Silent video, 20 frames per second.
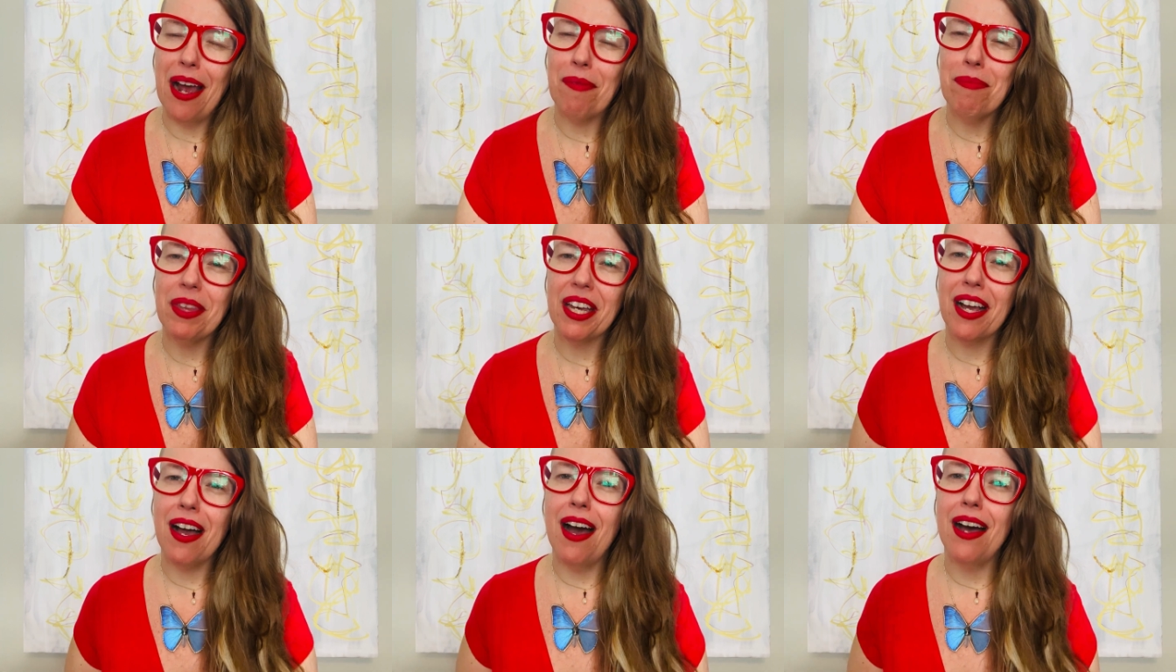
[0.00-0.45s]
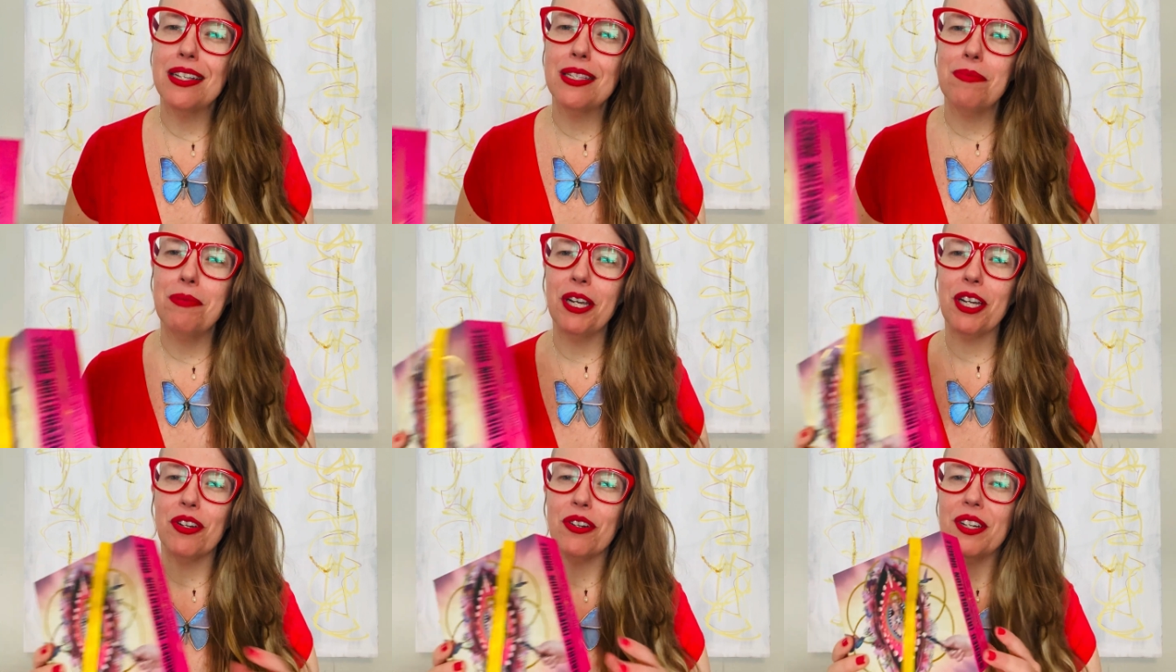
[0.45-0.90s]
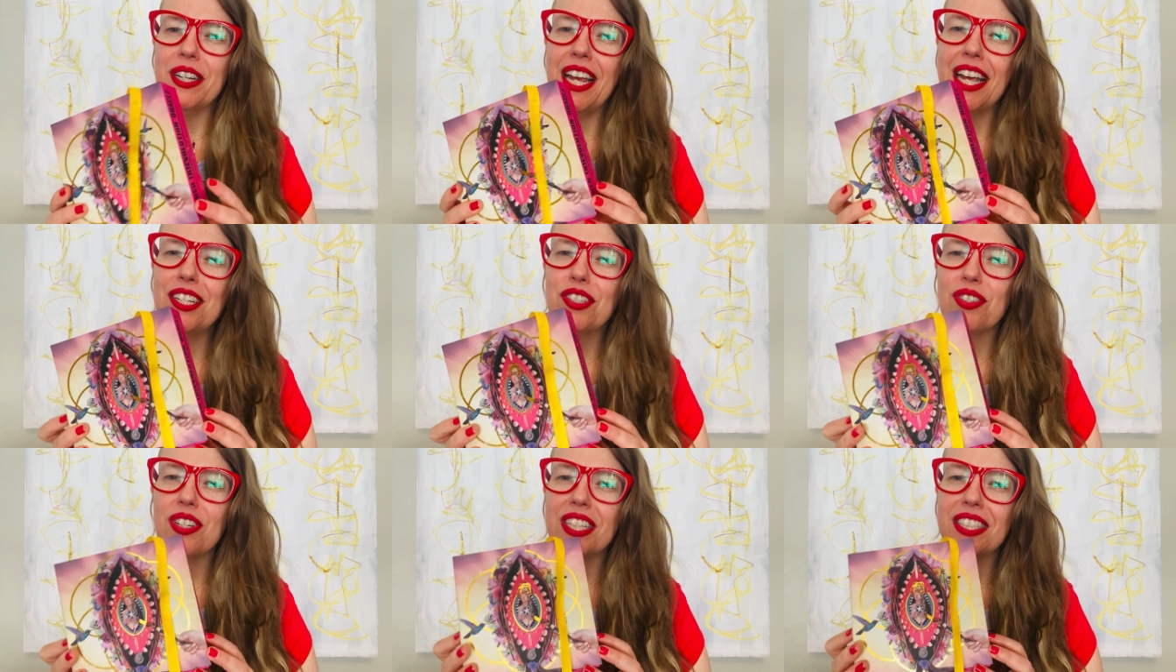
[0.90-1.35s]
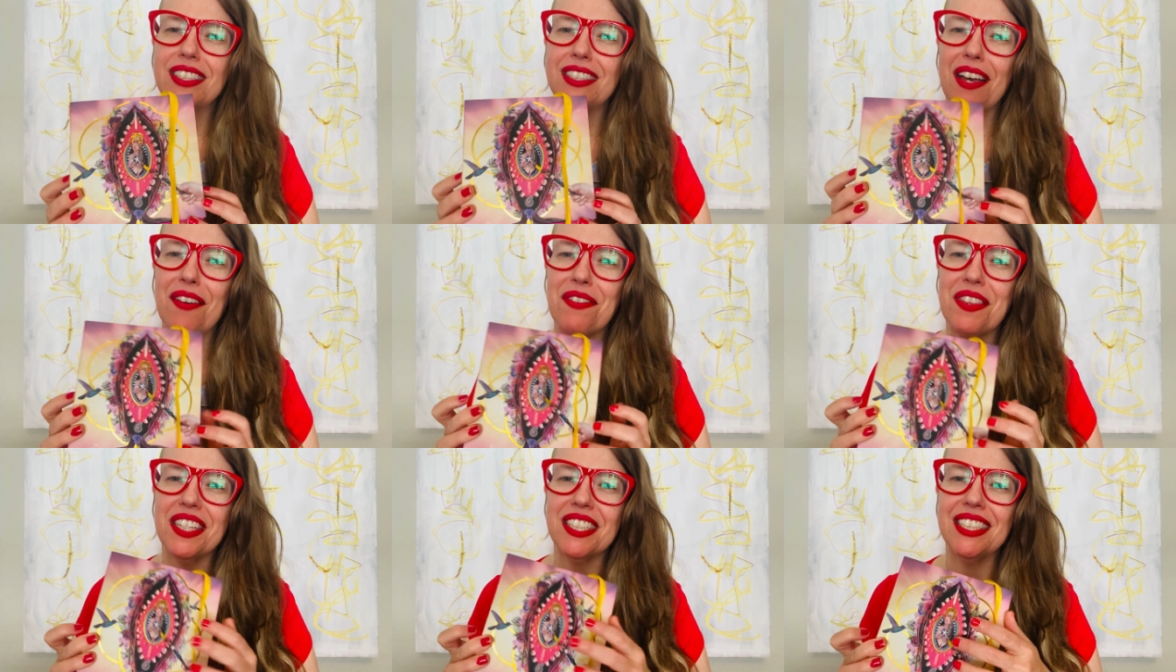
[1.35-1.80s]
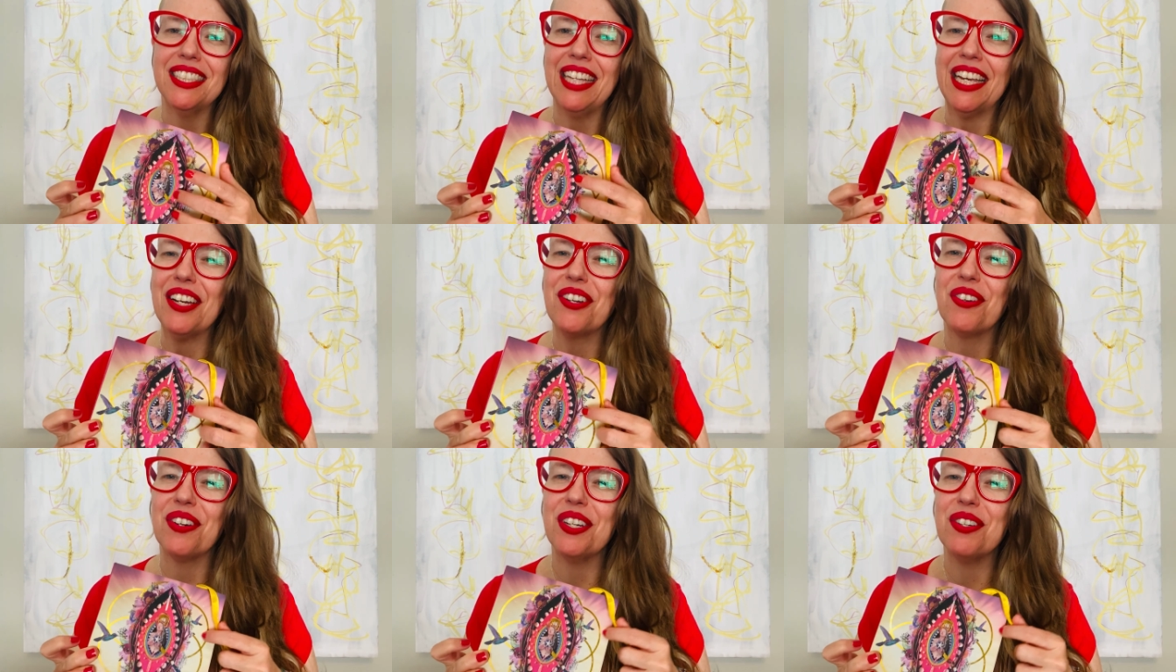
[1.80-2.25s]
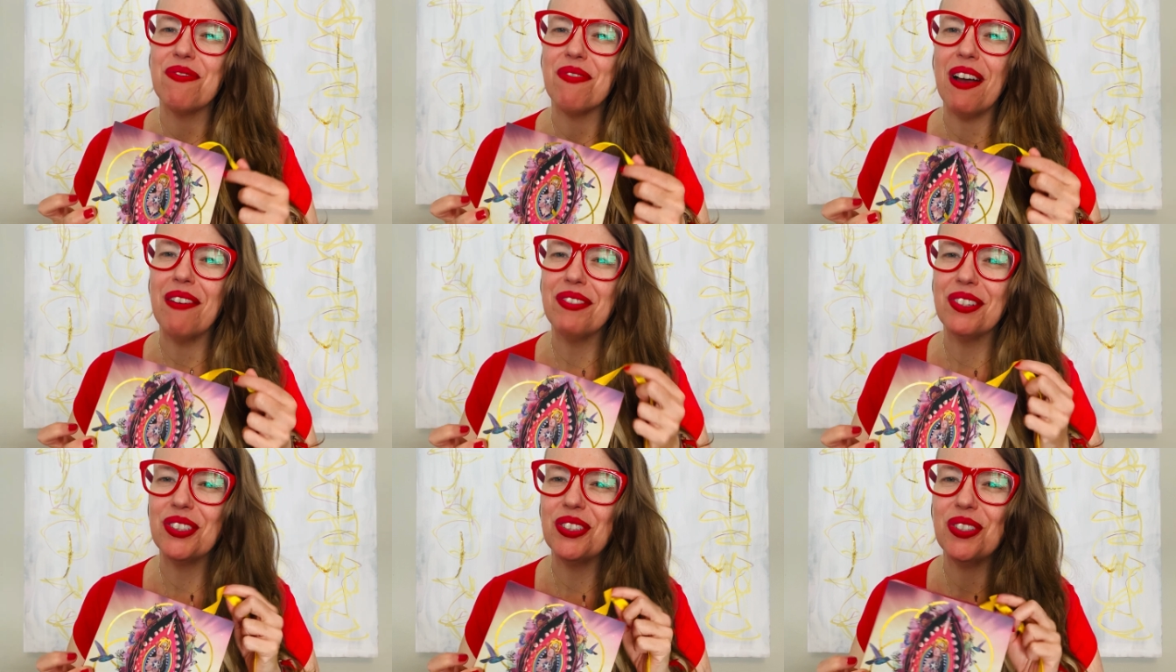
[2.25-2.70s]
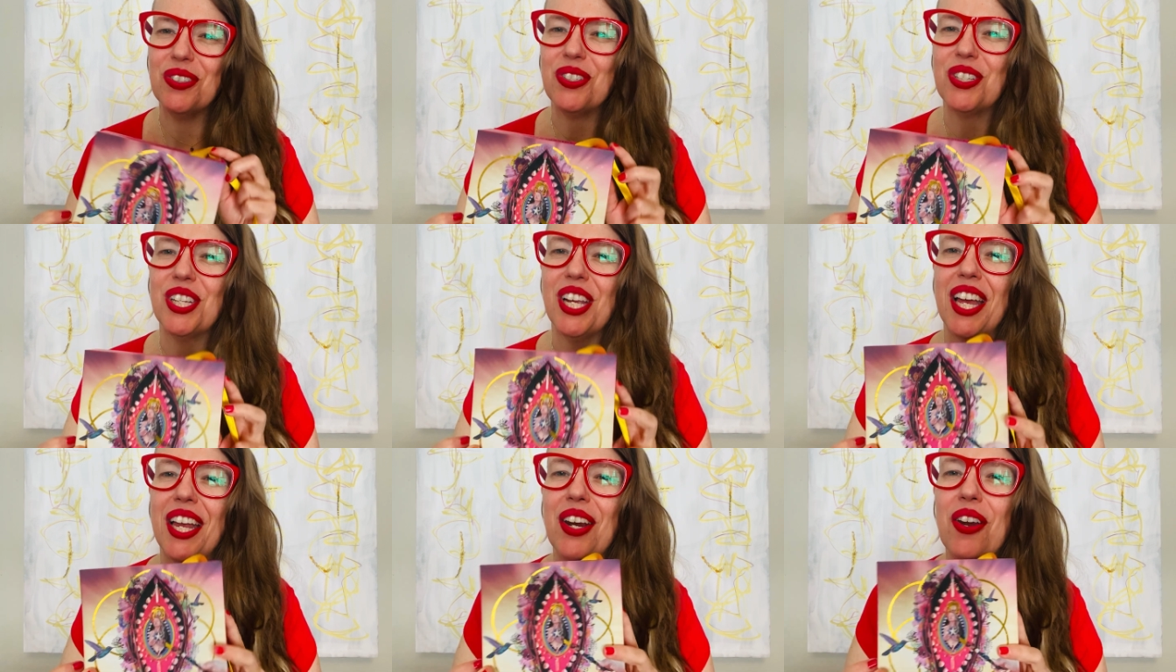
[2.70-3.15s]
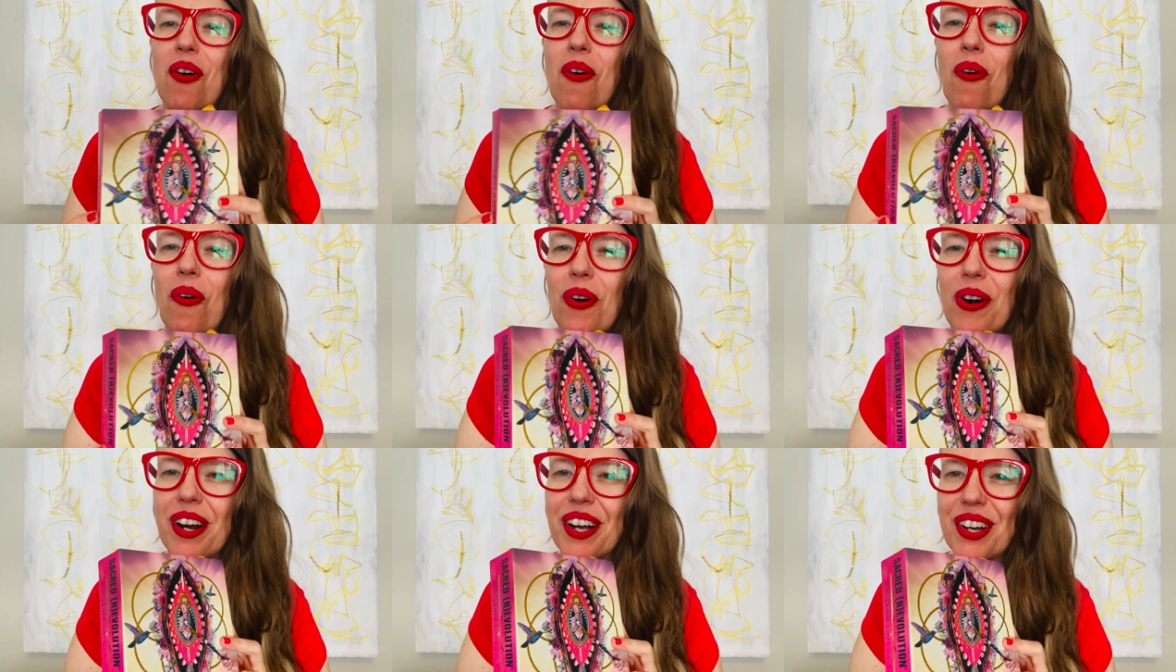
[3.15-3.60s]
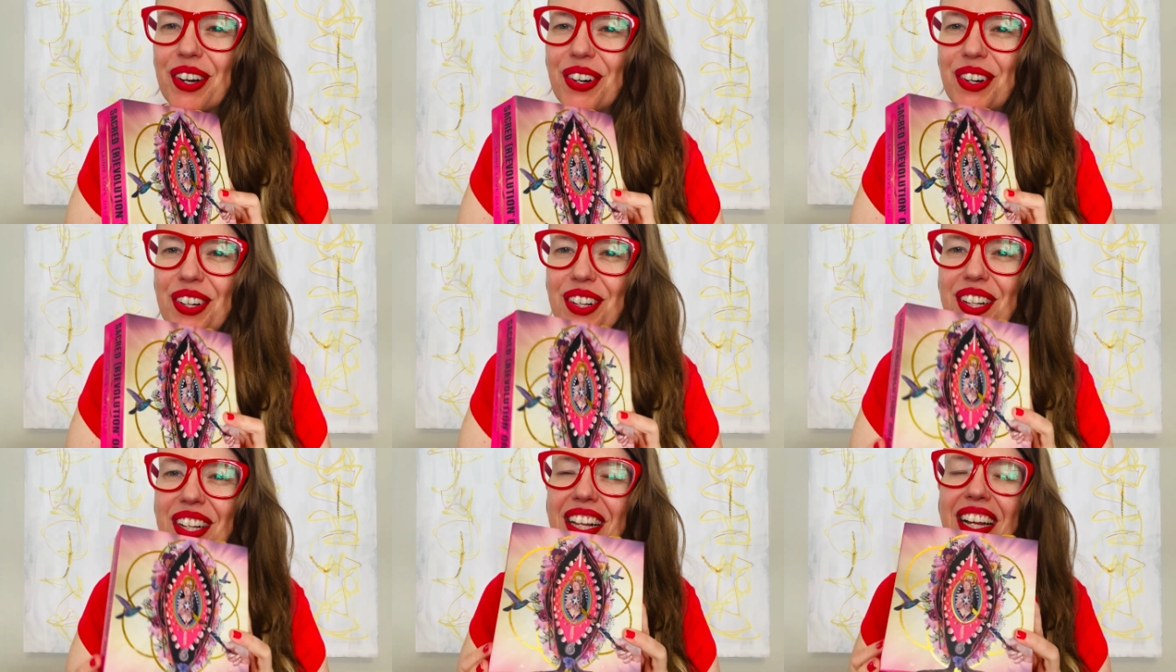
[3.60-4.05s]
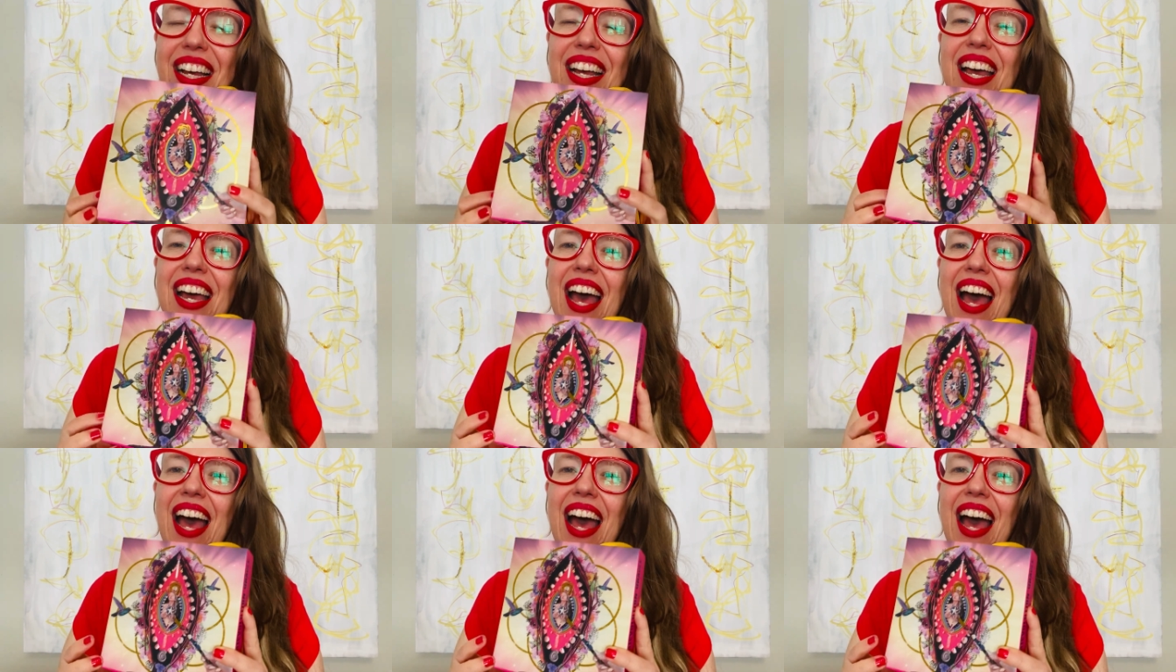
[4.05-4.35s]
I'm the cosmic creatrix of the Sacred Revolution Oracle